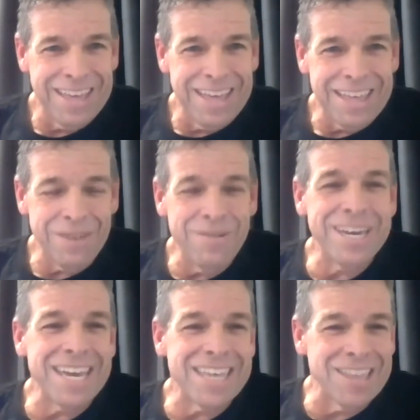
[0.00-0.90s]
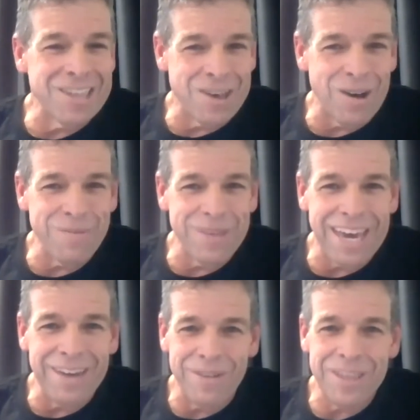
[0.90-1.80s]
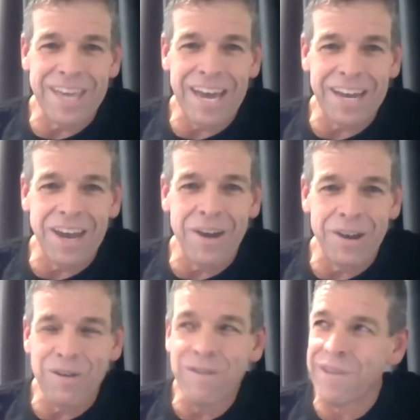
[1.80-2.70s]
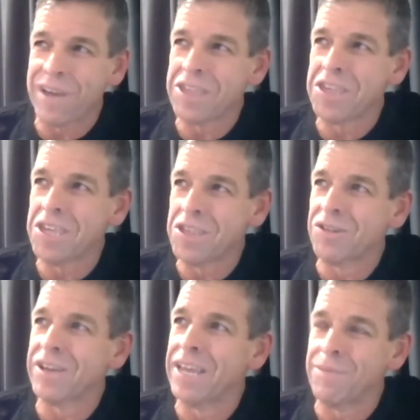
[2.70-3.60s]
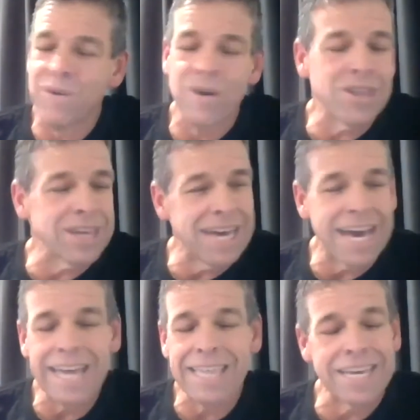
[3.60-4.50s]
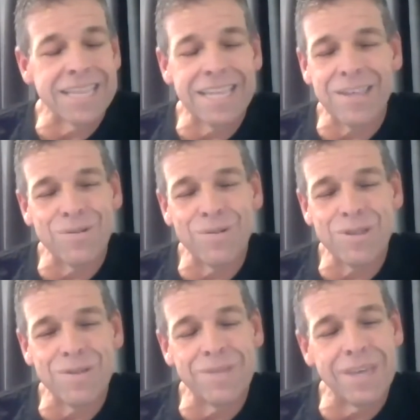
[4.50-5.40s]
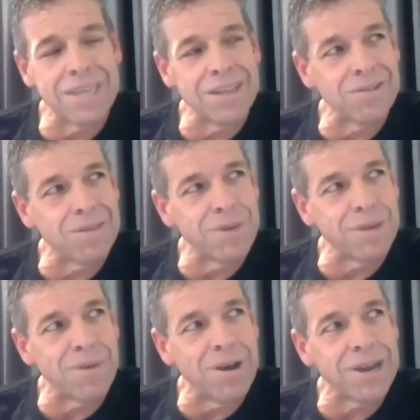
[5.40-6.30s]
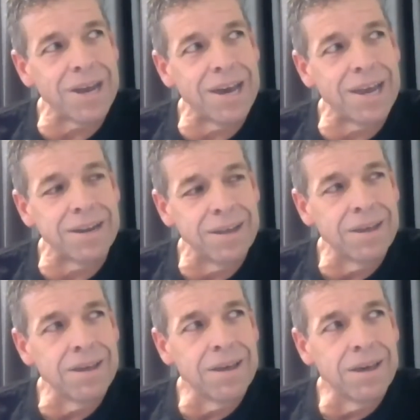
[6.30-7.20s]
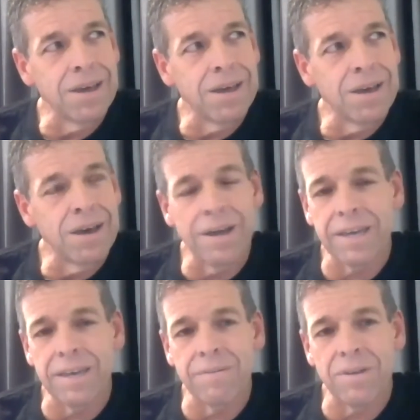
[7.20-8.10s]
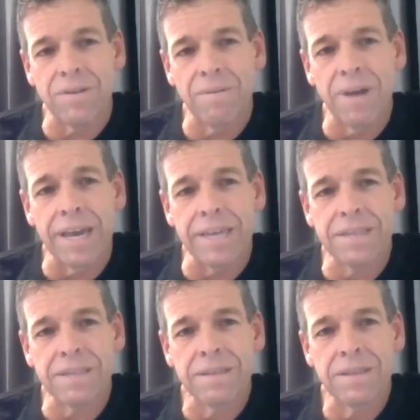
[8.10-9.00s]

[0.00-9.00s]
So we get to the top there, we start going off, and she's looking at the birds and cards thinking this is awesome. And then she looks at Big Bro going, I think he wants a race.